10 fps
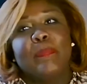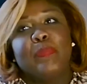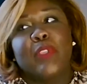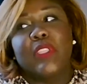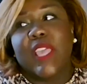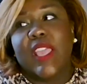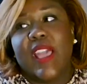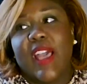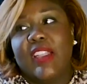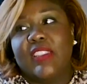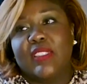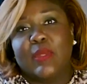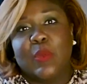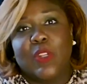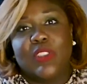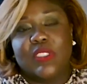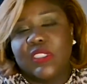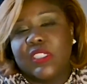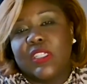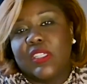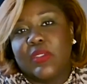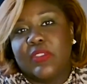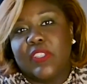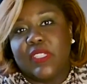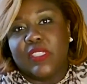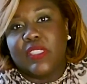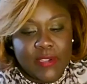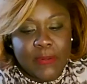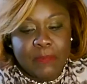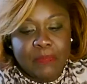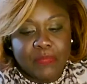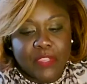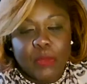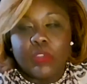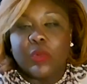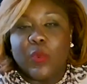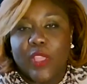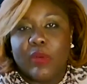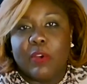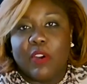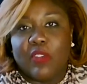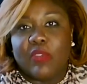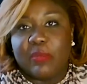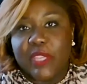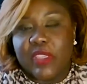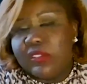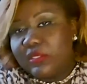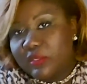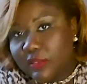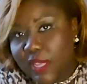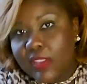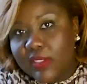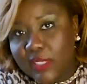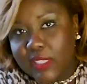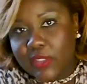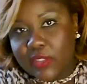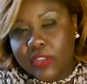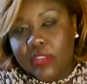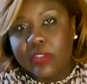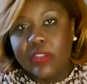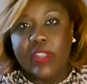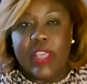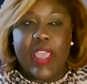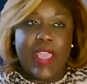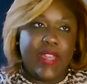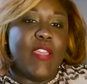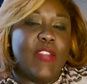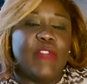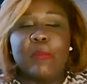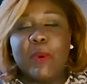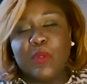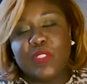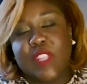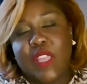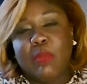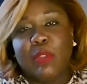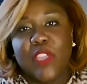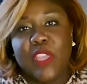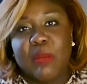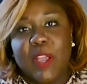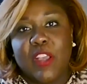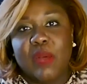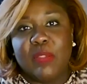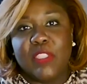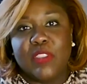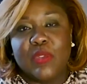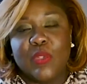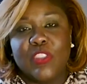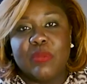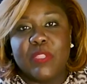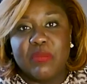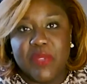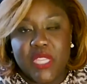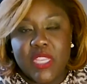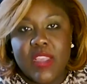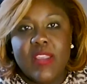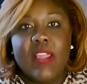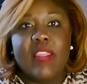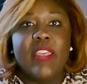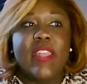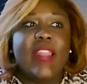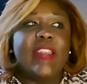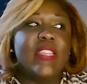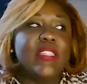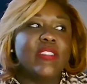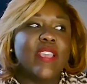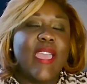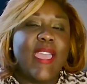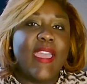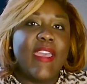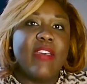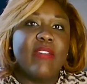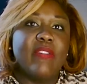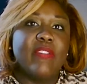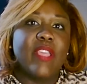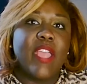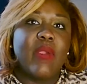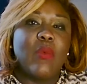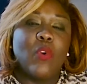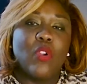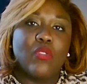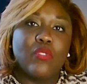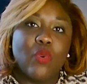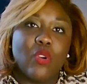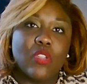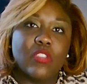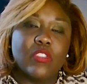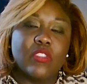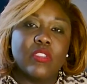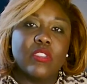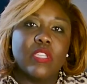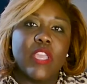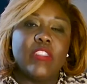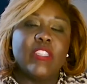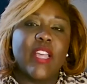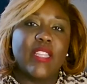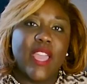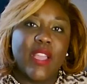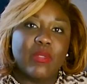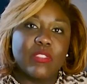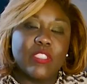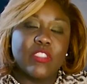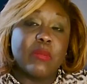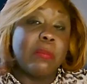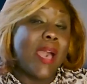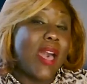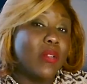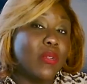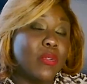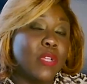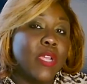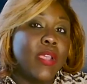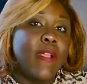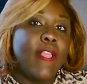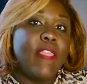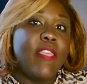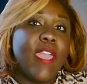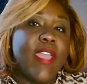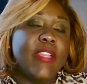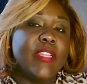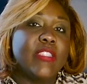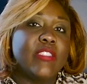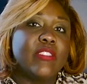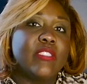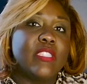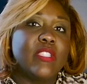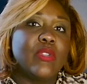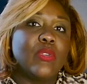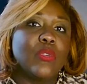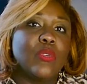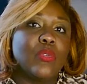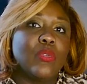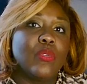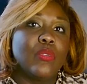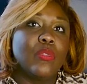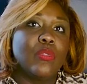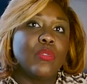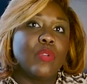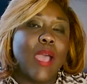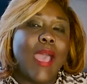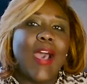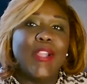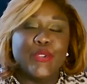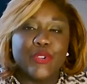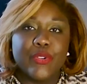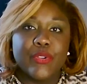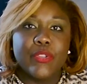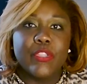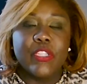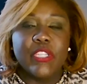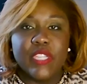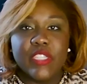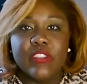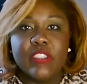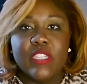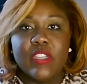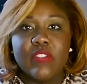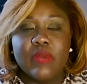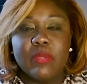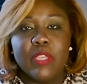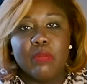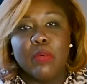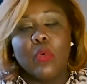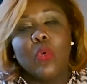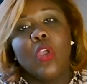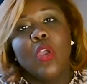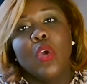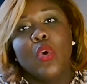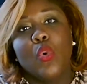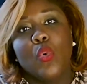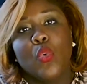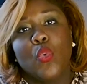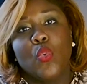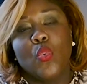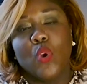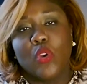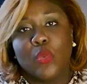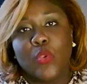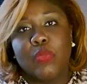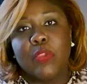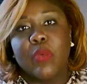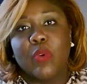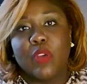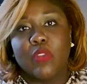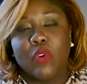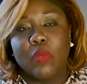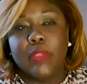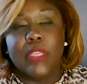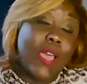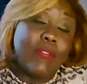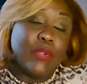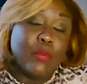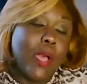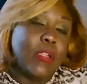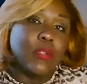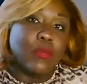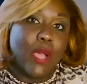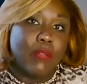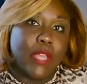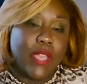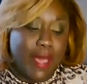But that honestly wasn't a good feeling. It was a wake-up call for me as a leader that if the most stable thing in my company is going to be me, then I needed to have a workforce and talent acquisition model that could still honor the dignity of the people who work with me and work for me. I have a new model around that.